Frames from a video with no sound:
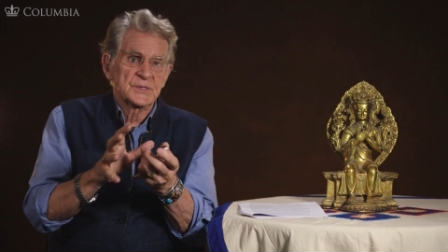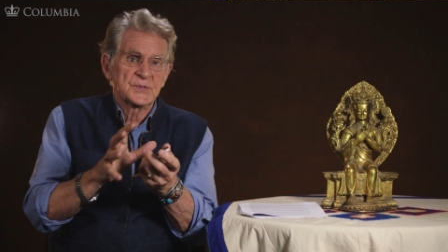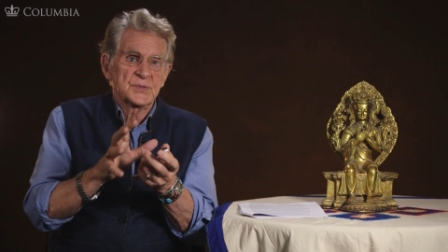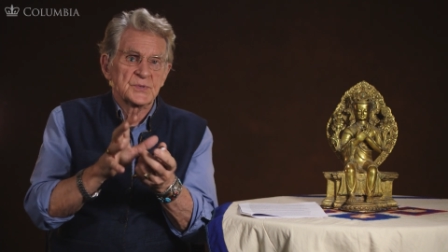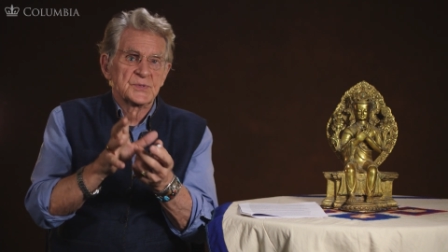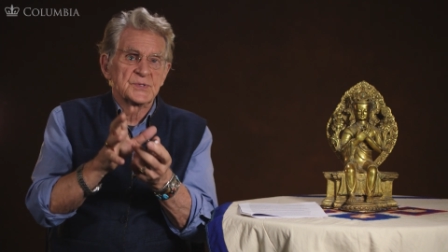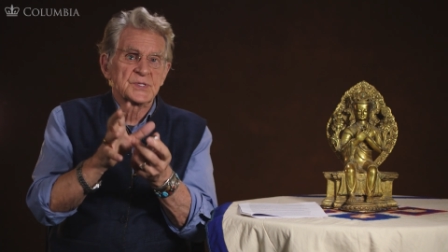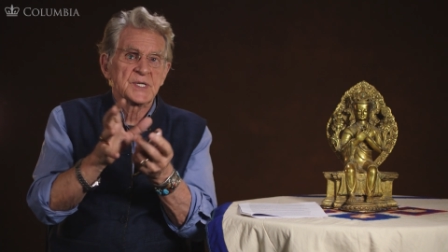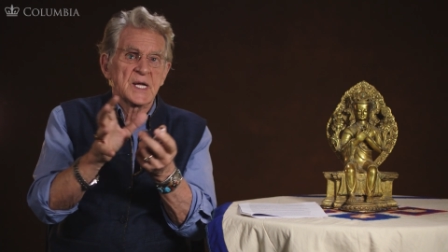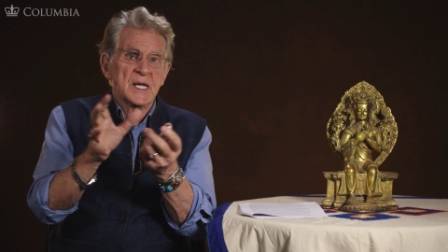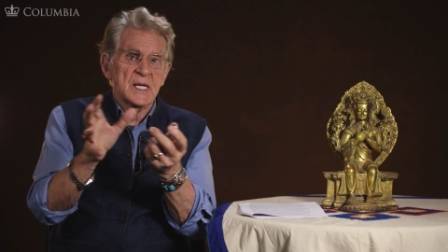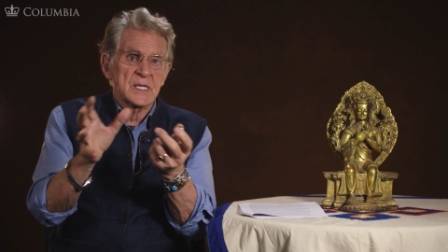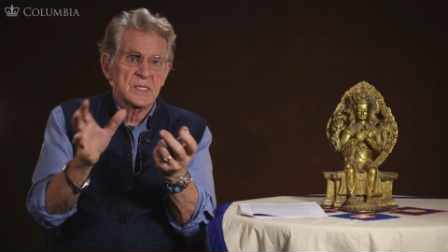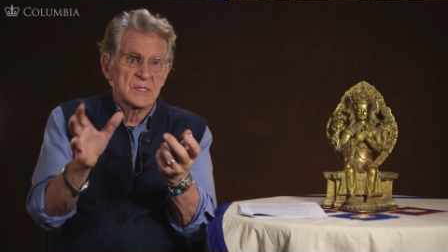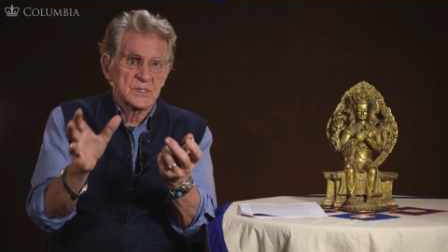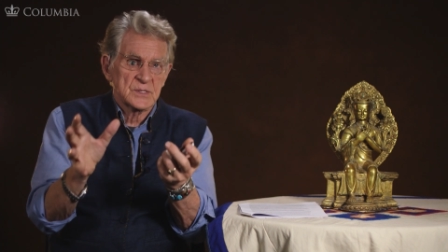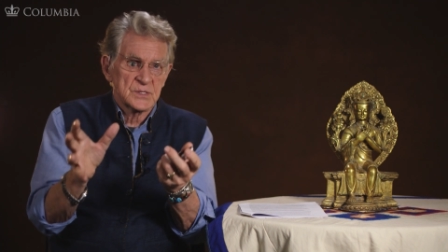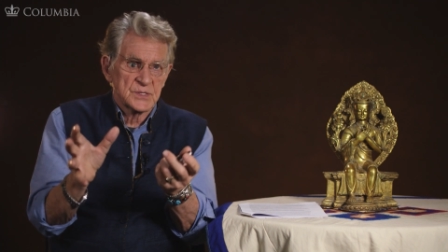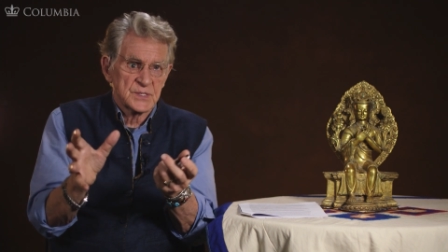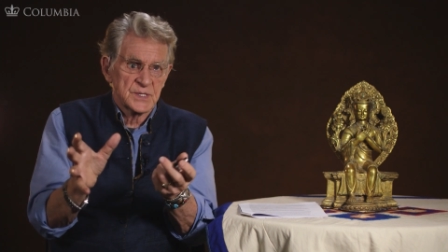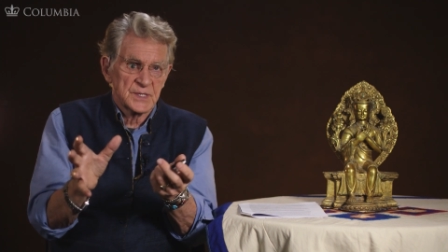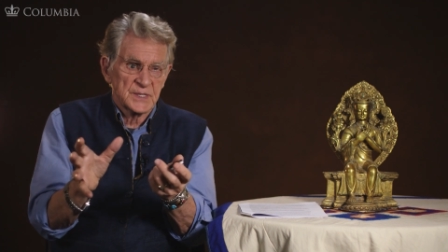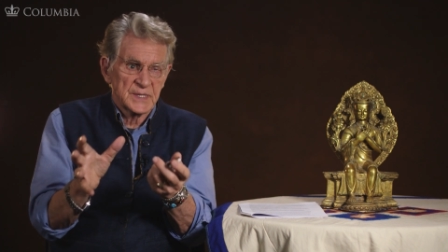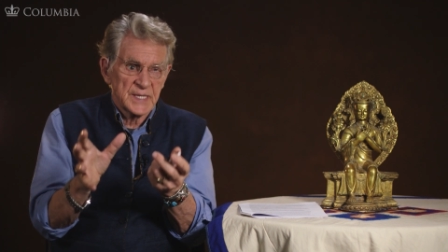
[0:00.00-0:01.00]
to
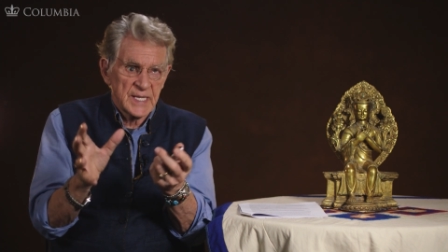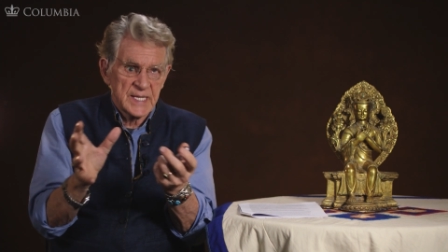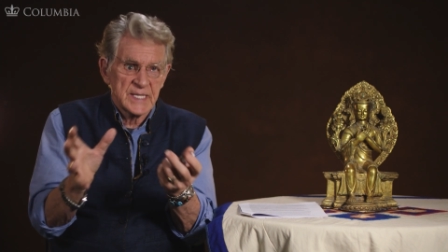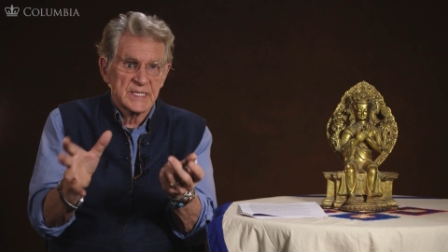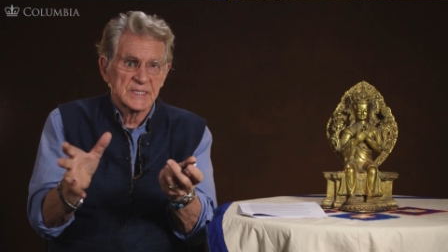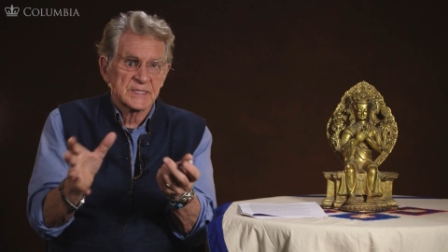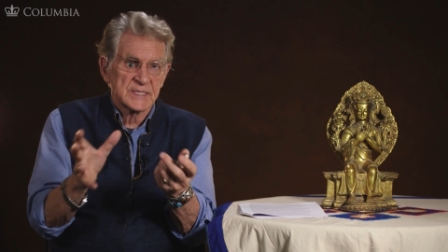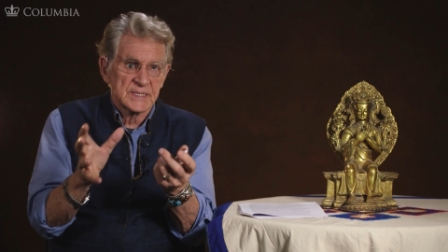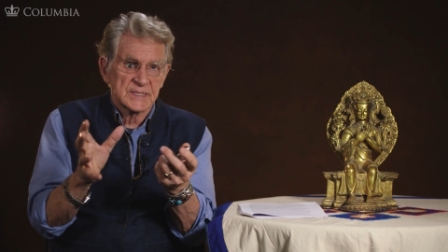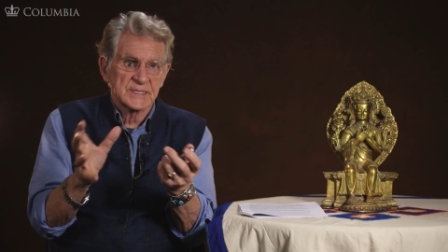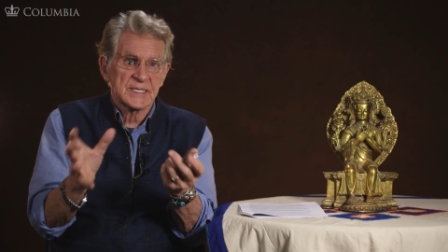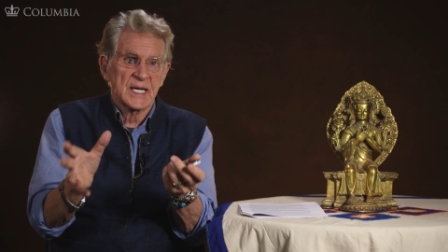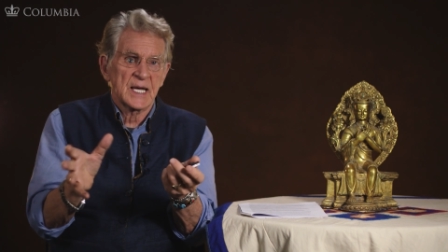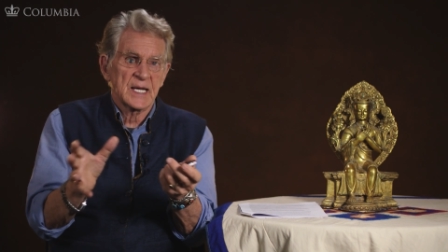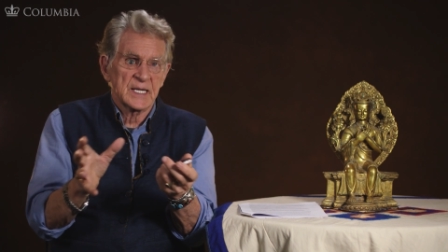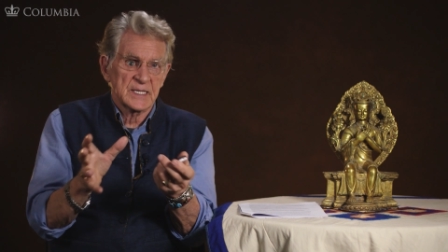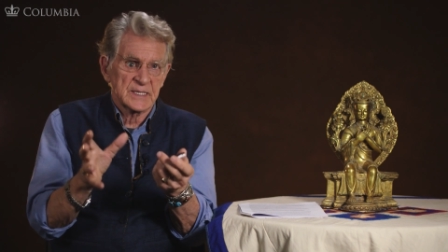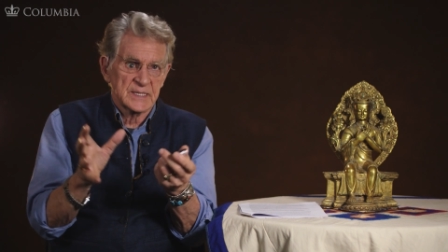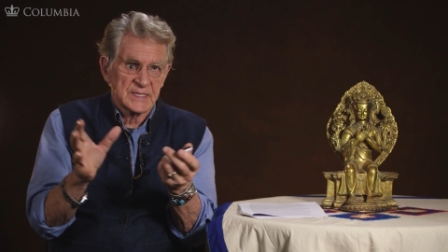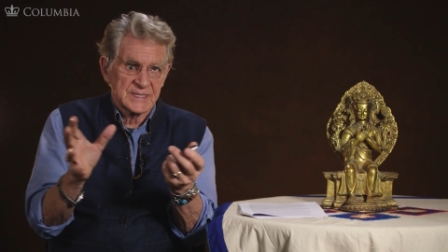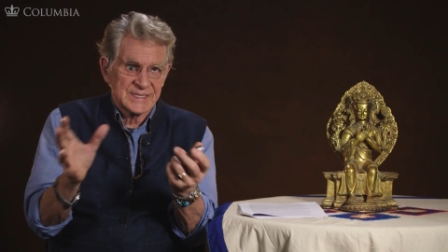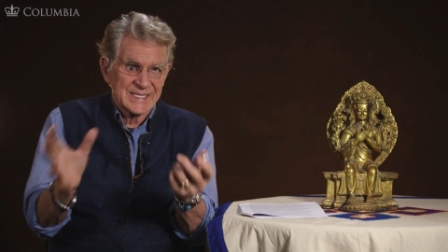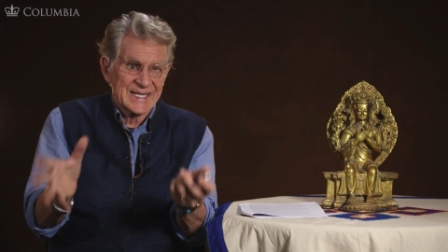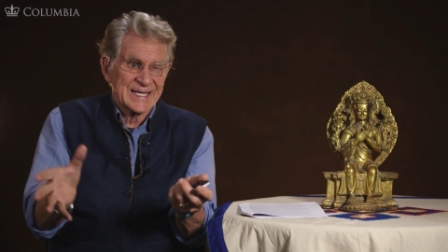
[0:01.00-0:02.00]
change the lay
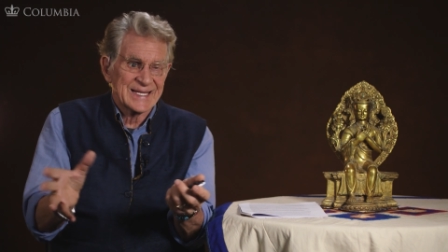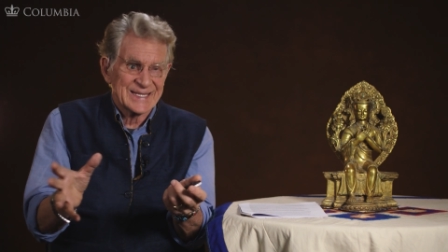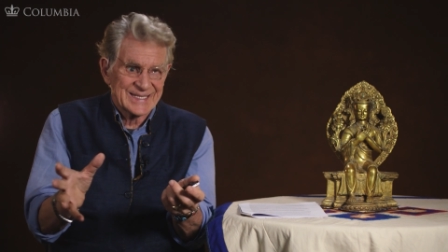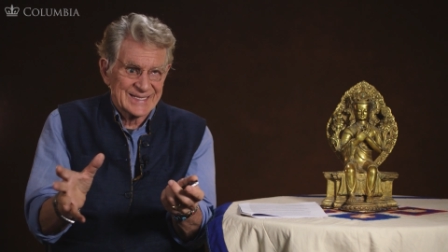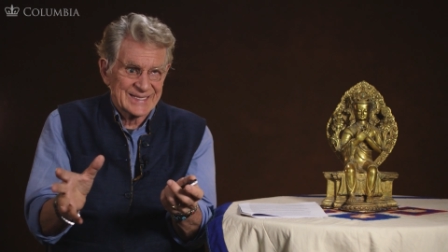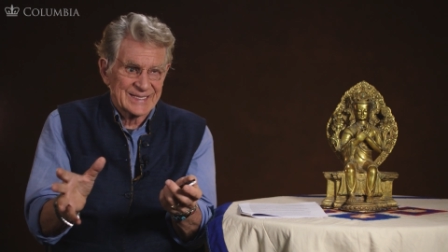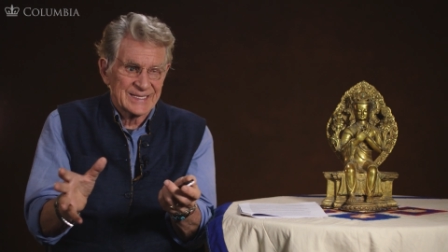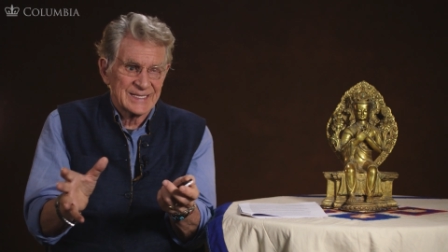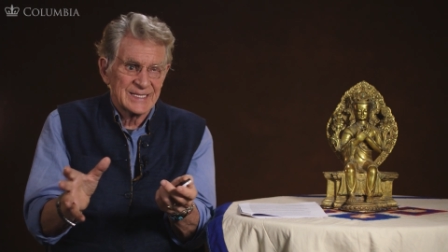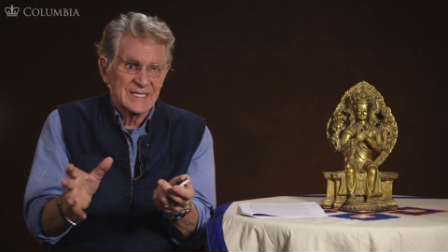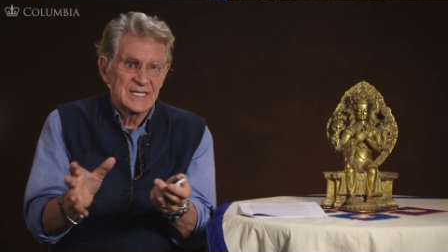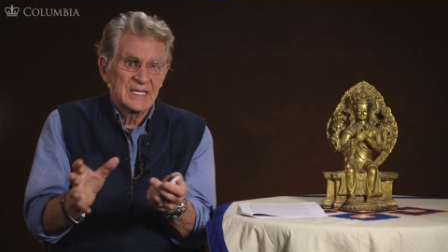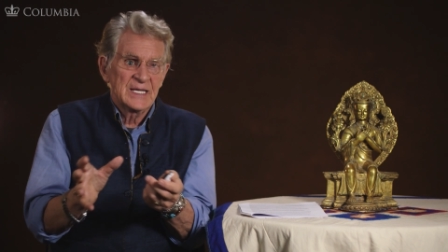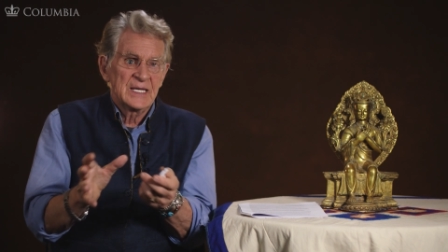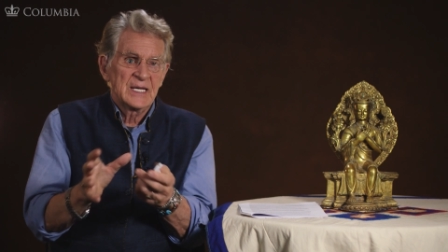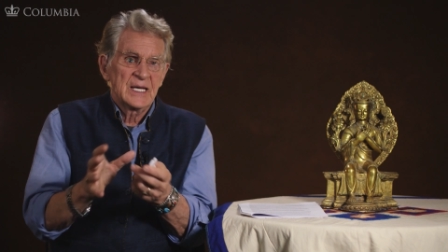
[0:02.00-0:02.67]
society's ethic